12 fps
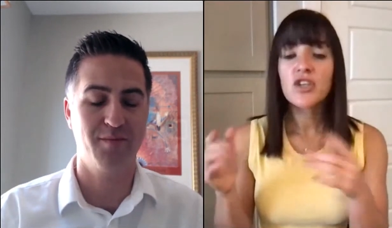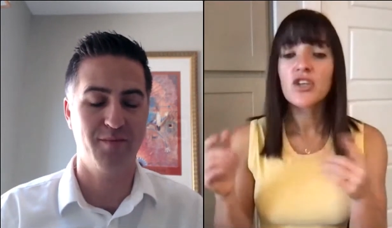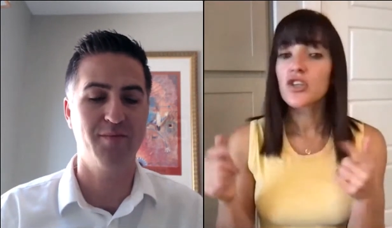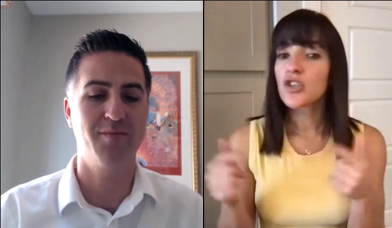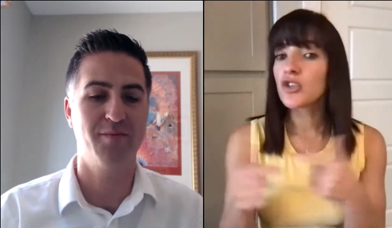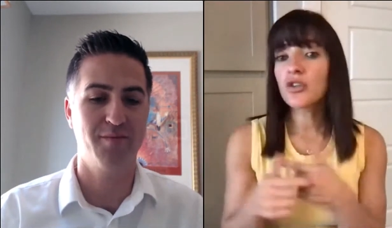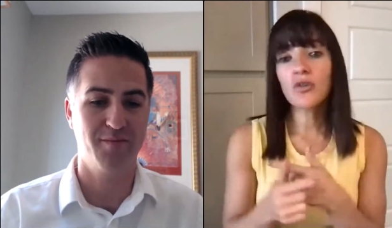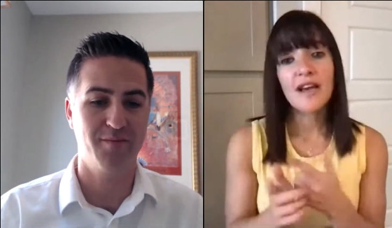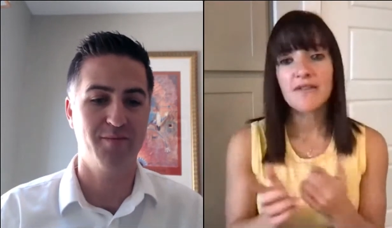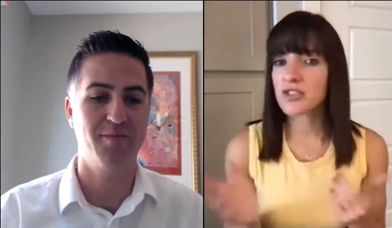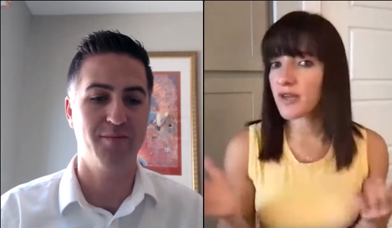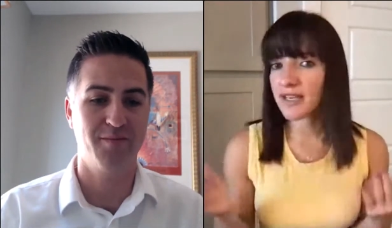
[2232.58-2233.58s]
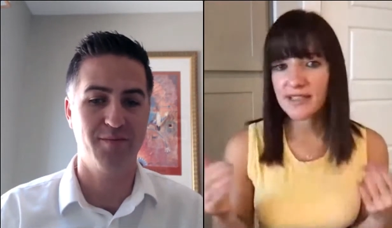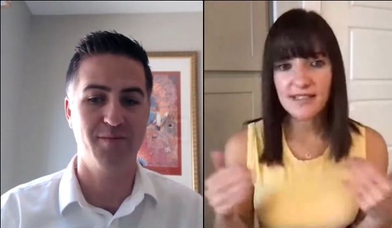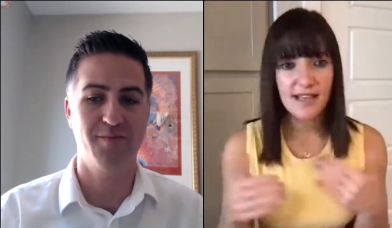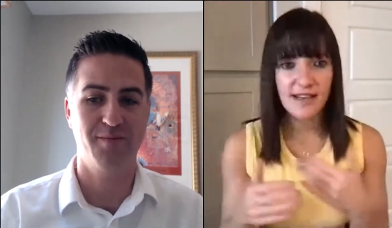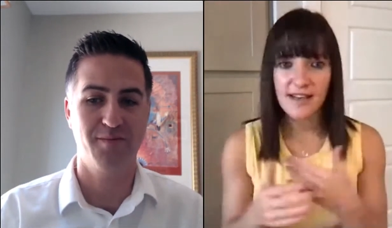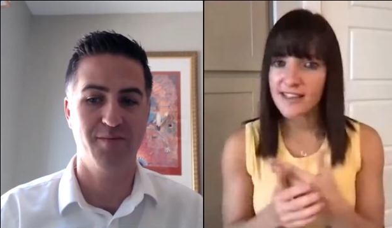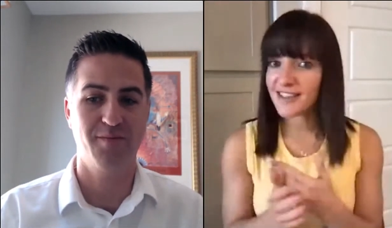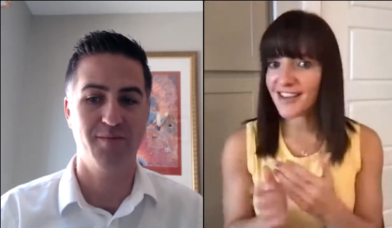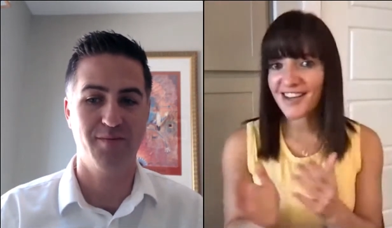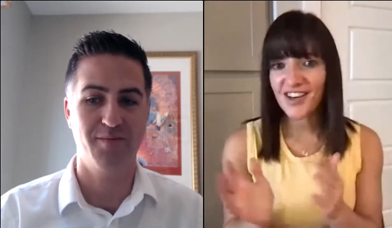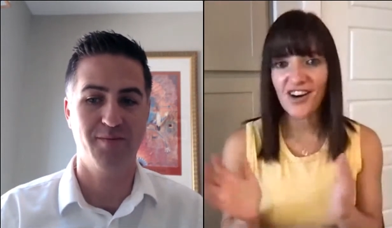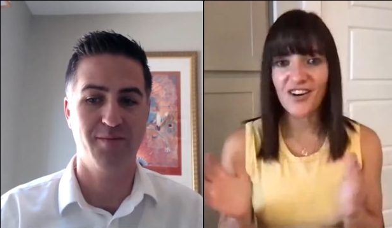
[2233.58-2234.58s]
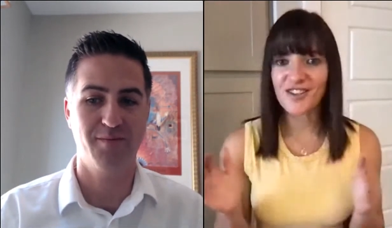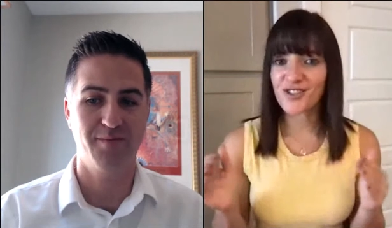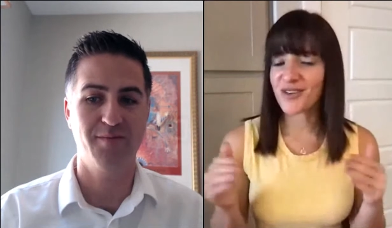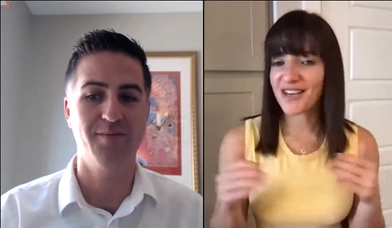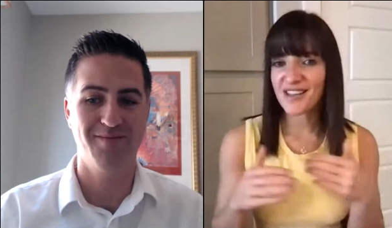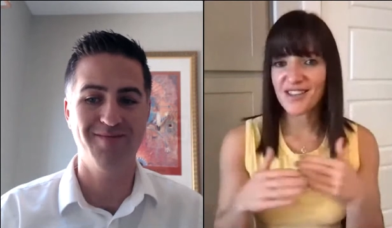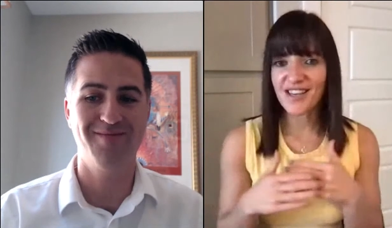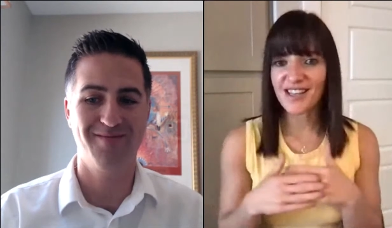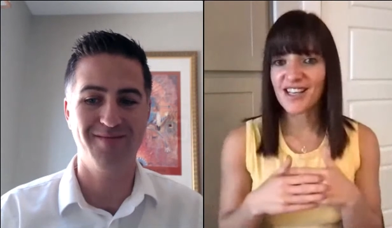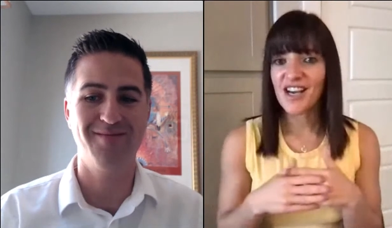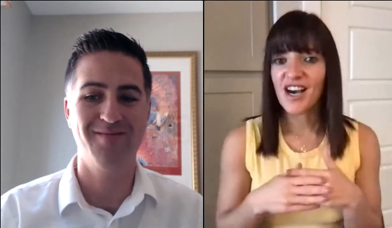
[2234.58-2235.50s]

Speaker 1: you don't have to do any ten ninety-nine Rs or anything.